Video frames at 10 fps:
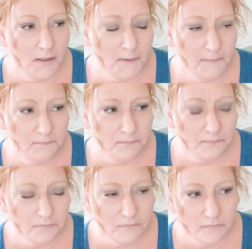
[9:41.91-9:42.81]

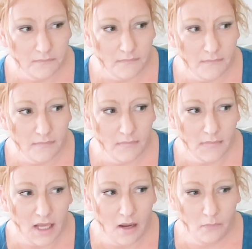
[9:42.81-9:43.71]

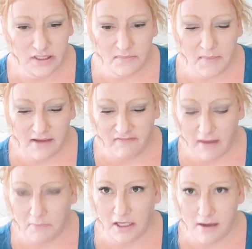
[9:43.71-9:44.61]
I went to my
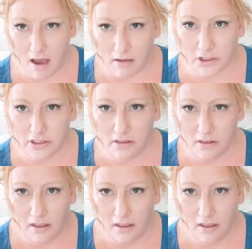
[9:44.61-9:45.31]
family doctor.